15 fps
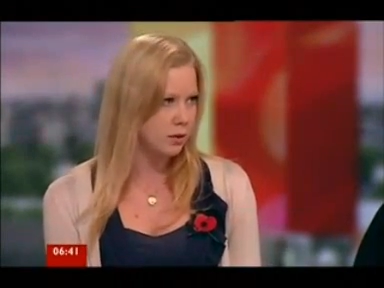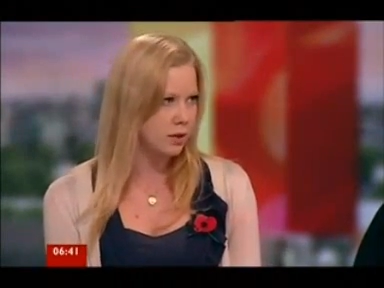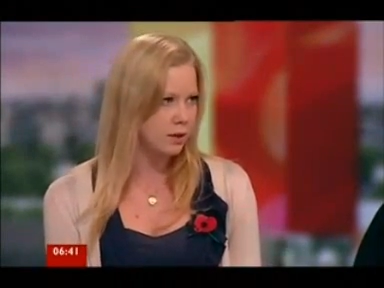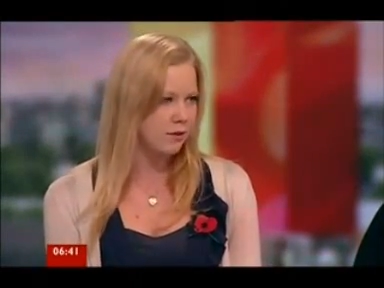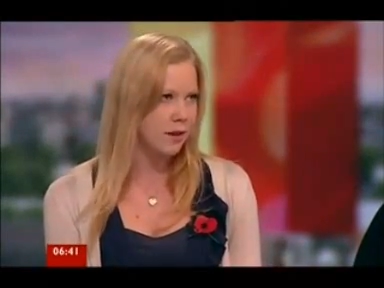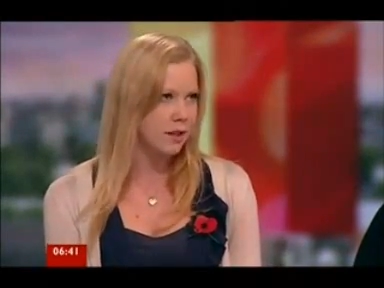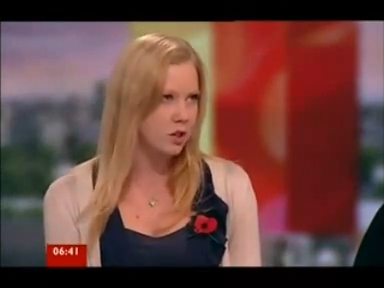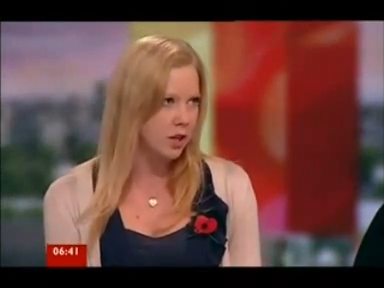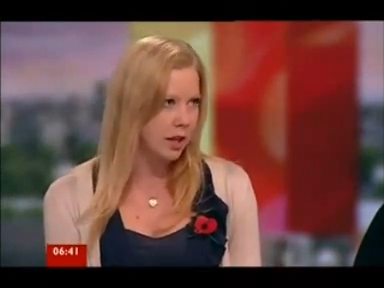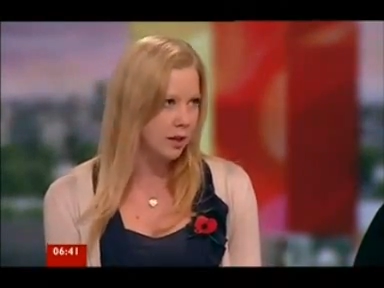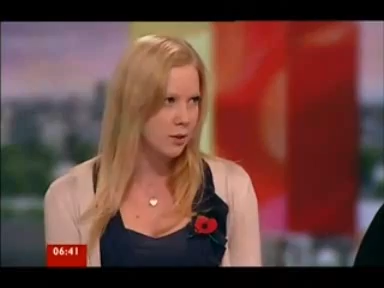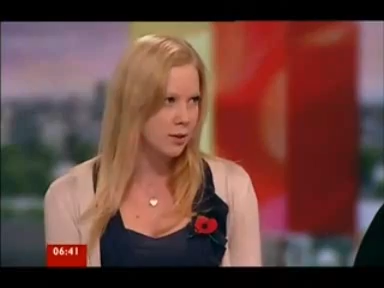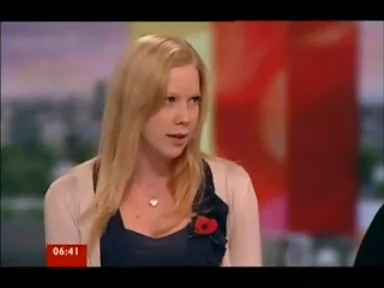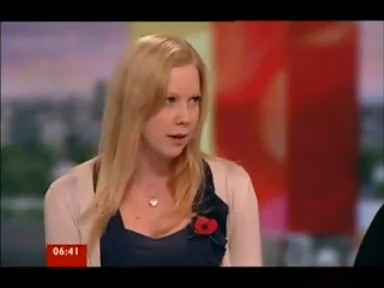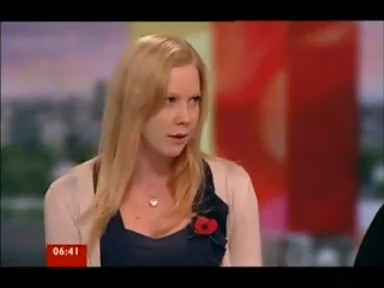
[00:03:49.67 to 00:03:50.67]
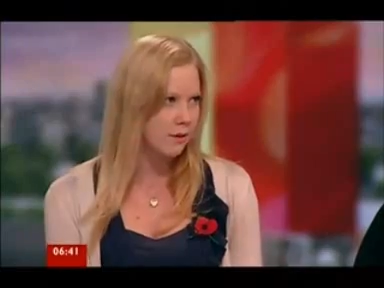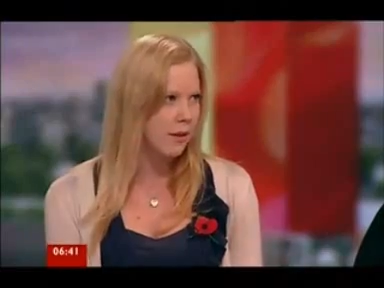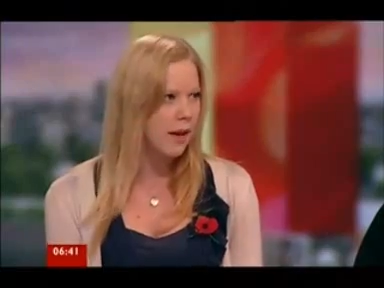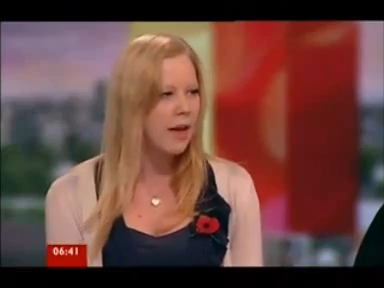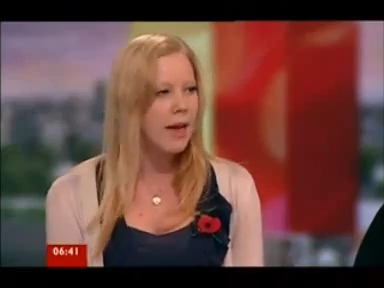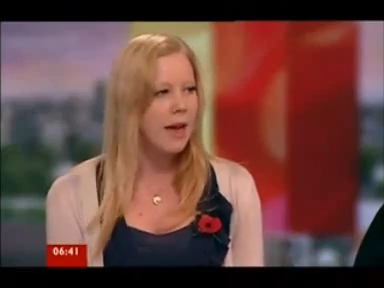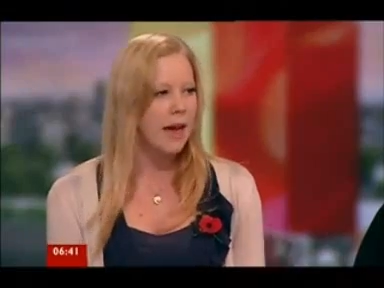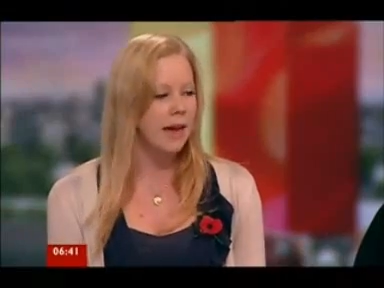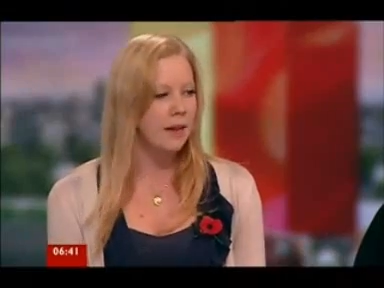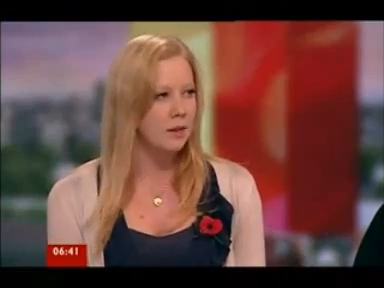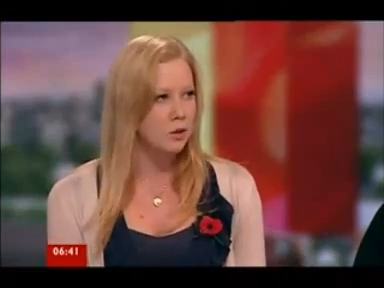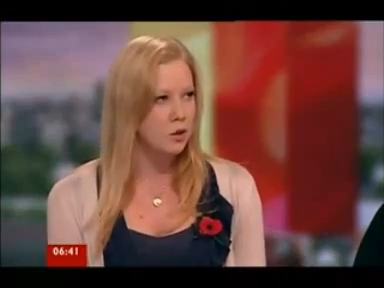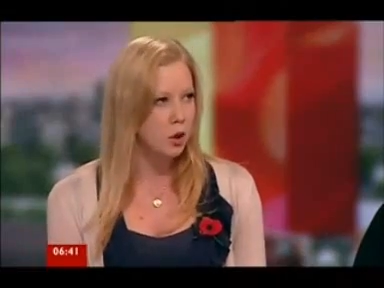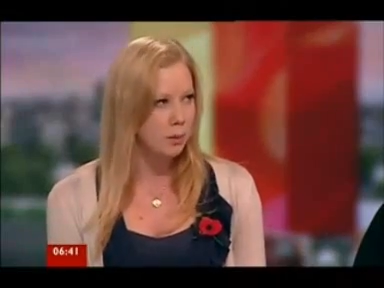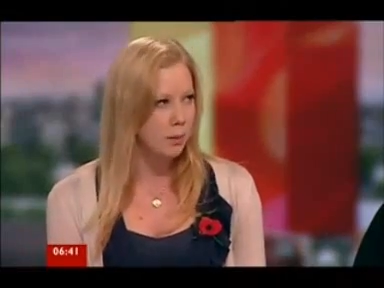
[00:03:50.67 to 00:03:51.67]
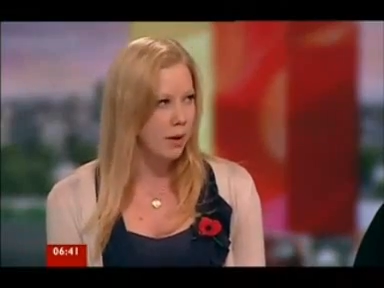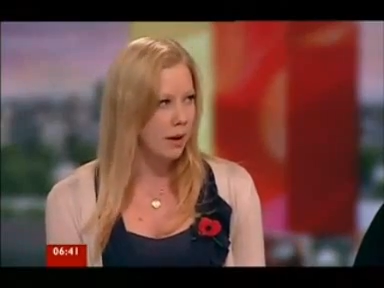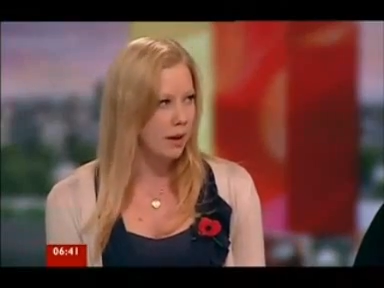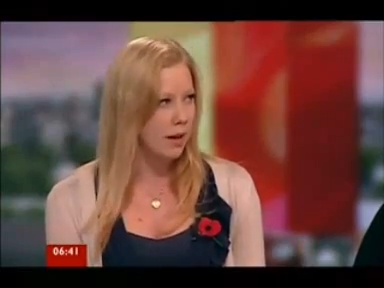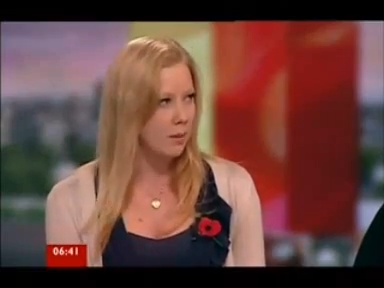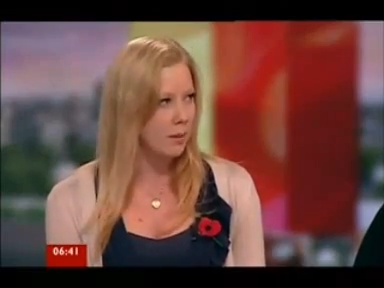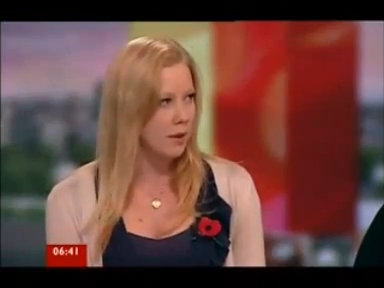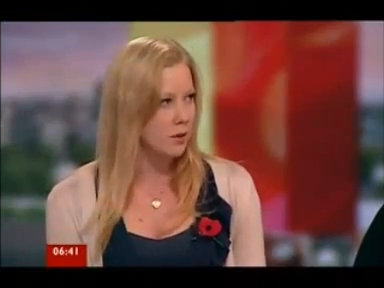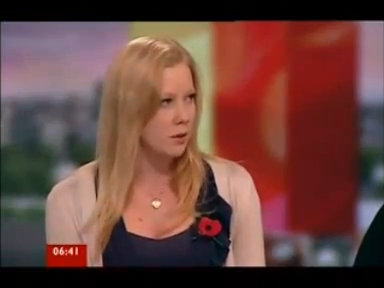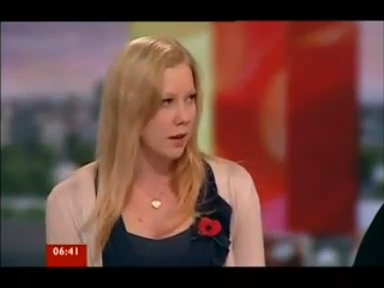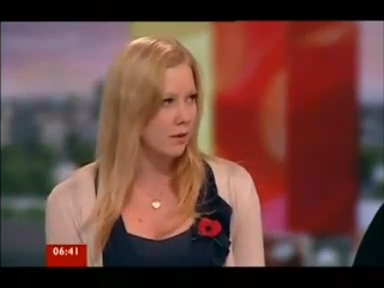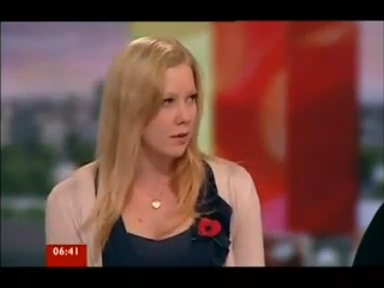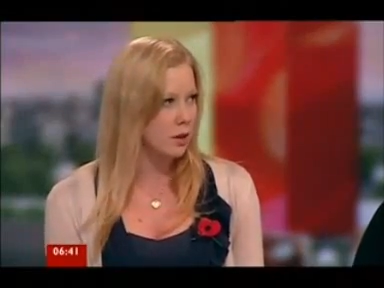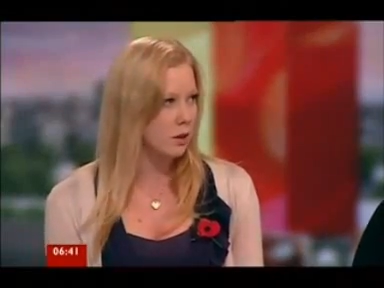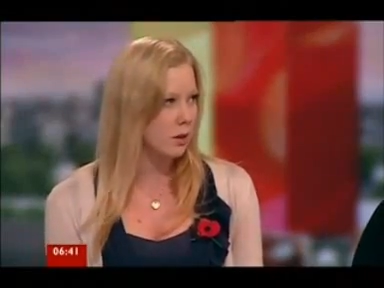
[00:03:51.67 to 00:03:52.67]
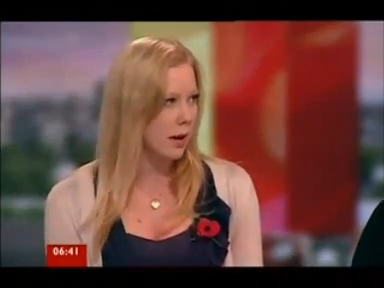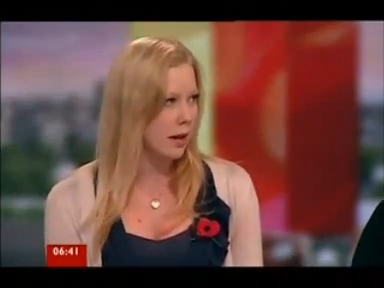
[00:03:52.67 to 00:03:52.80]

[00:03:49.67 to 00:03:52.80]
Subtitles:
differentiate yourself in the job market because you have a degree.